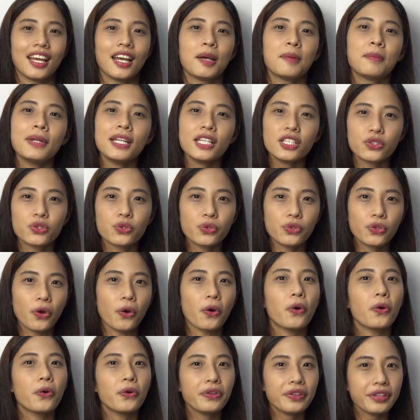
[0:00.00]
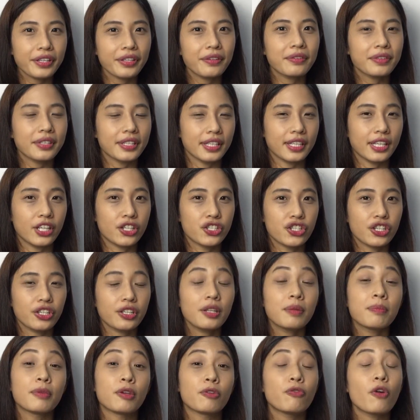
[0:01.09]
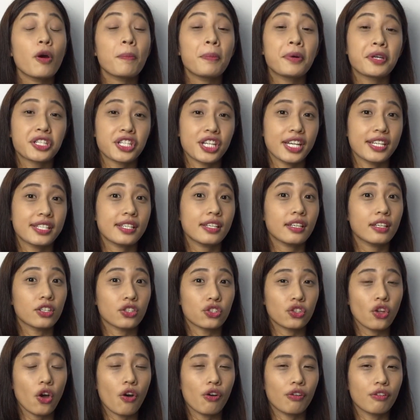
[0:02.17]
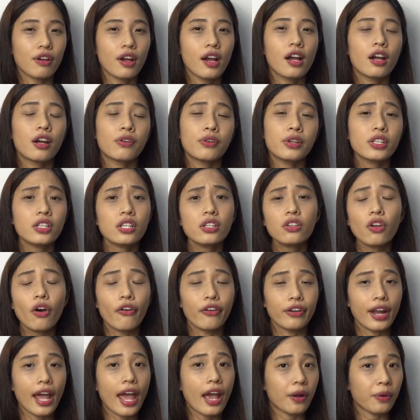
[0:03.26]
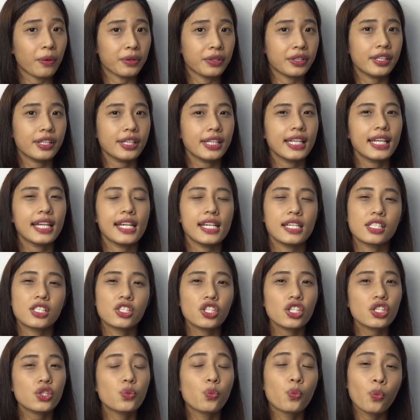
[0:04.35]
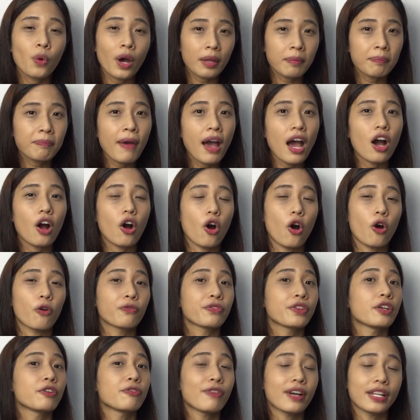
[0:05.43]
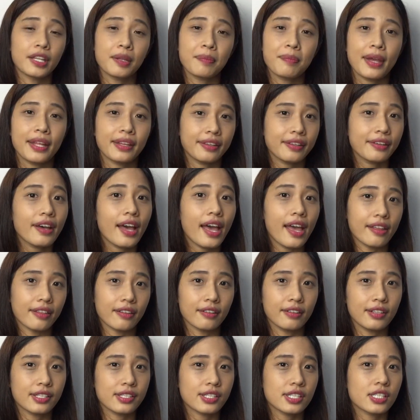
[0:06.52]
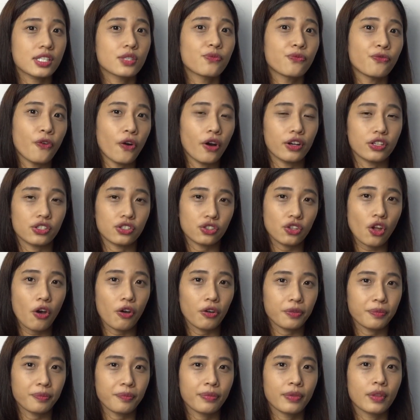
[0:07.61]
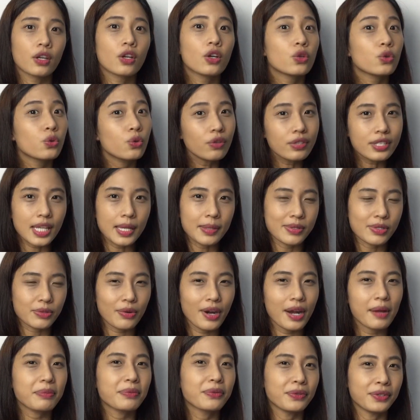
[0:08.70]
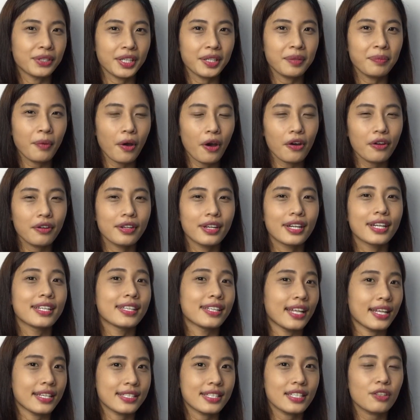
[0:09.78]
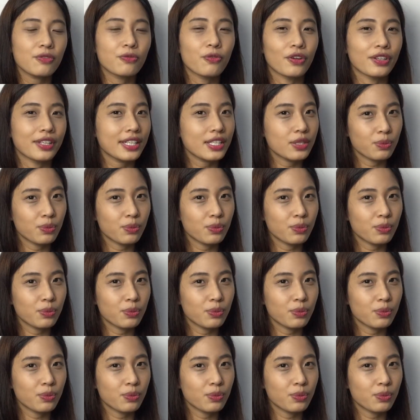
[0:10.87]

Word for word: Please do your own due diligence before purchasing a stock. Return on equity is just one part of the fundamental analysis for a stock. Do subscribe to learn more. That's it for this